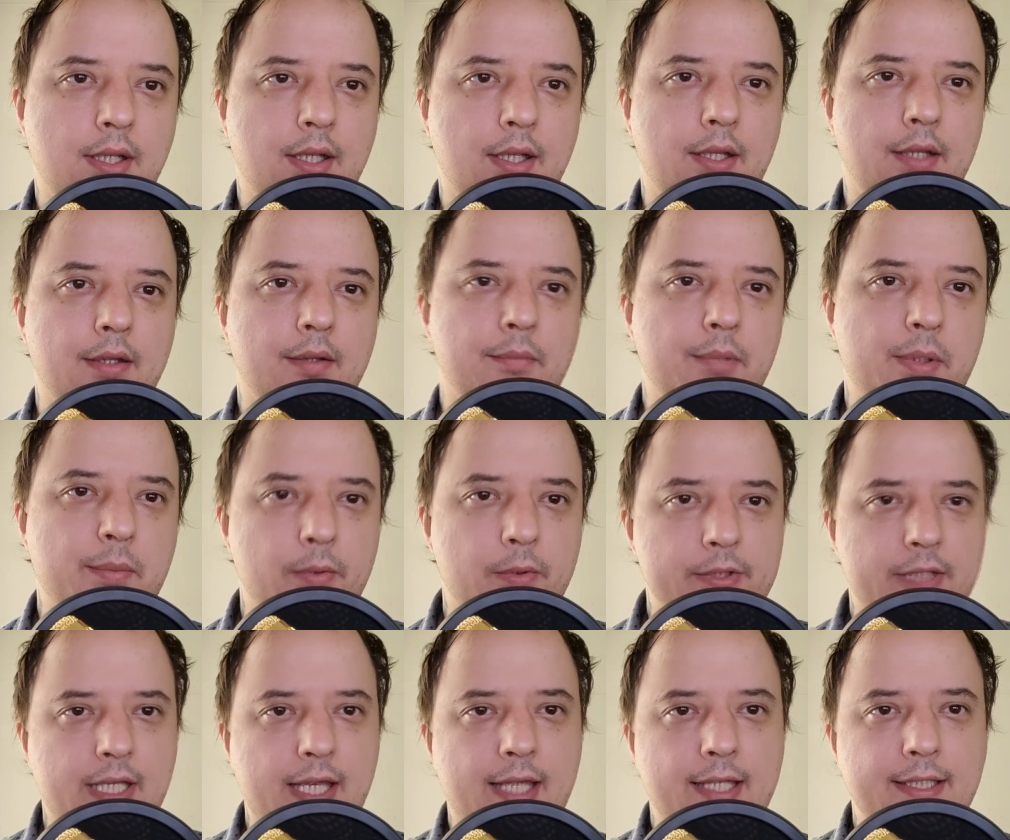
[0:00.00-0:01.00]
in
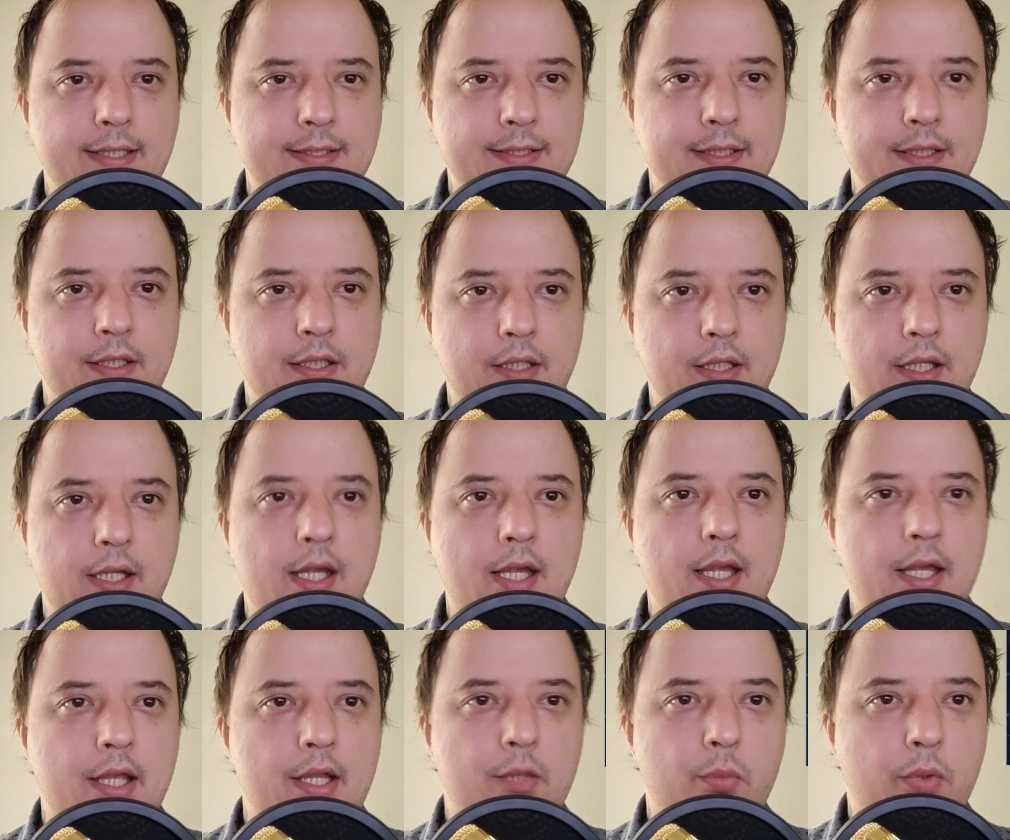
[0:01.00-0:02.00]
people's hands,
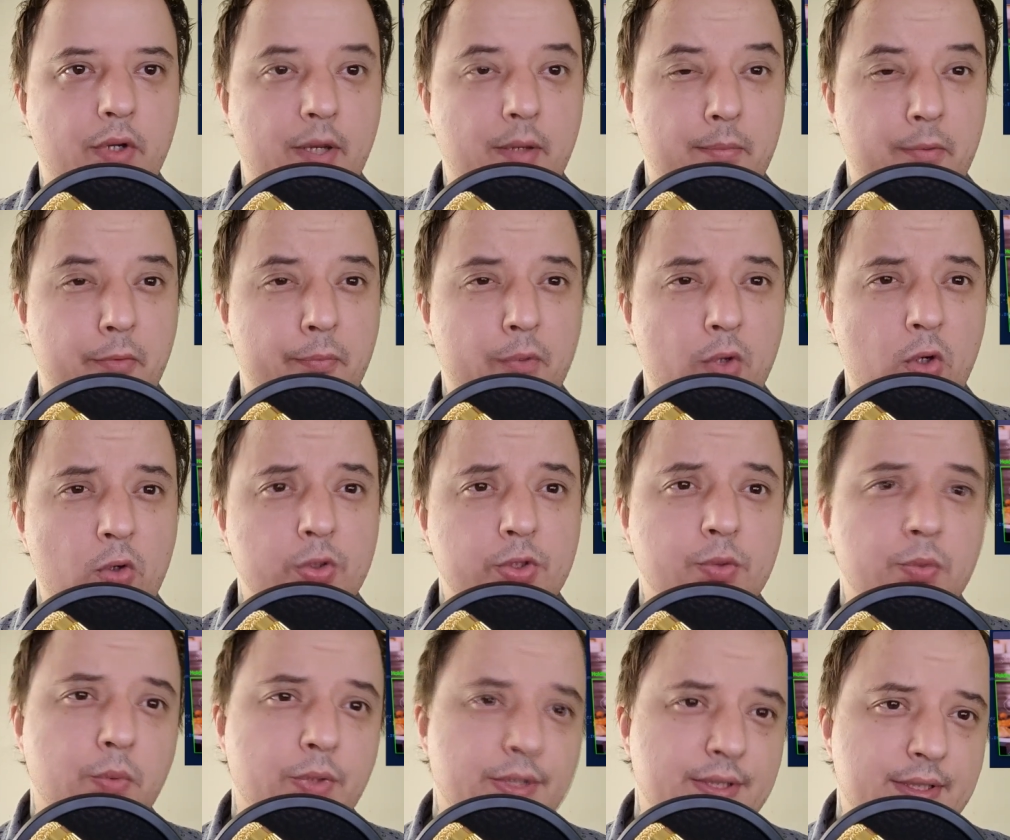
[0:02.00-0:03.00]
and what I
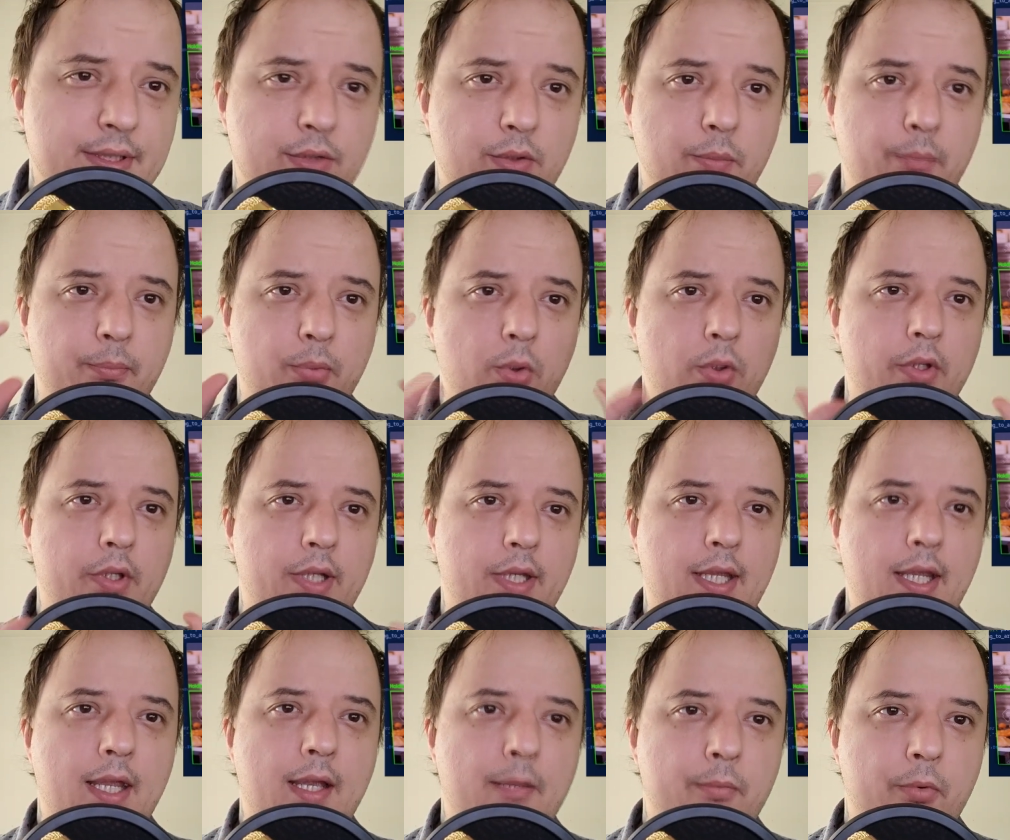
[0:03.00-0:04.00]
proposed was to put
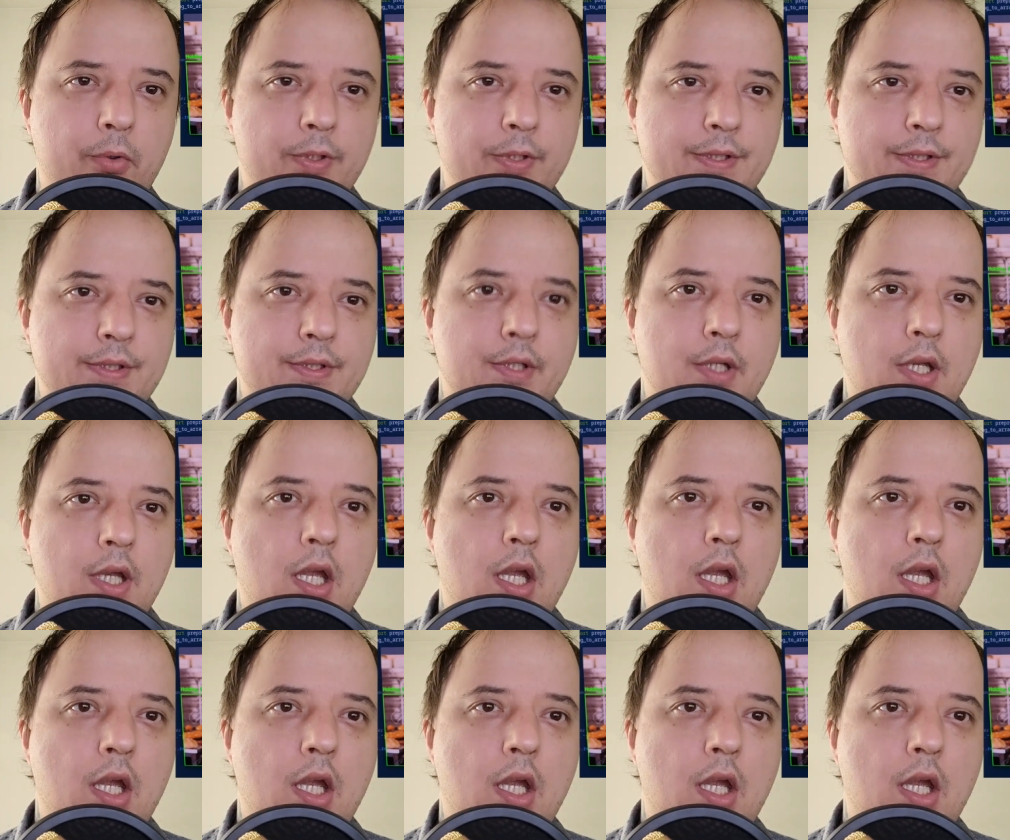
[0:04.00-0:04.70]
cameras,